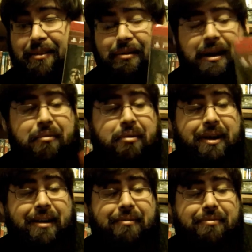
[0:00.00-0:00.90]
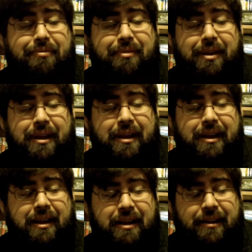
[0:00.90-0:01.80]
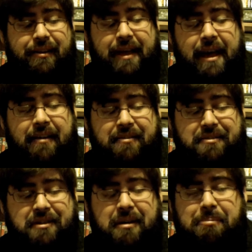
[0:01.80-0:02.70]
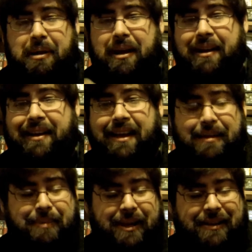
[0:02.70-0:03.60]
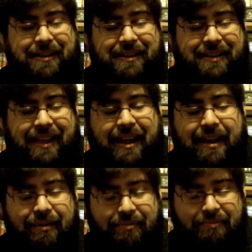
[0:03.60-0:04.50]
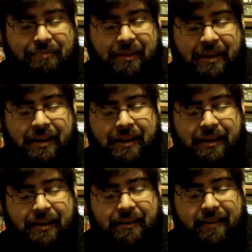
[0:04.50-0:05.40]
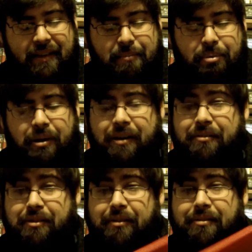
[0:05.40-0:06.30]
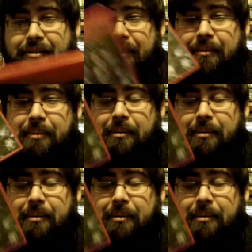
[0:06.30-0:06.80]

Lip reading: though. I will give that as a drawback. They have the important Justice League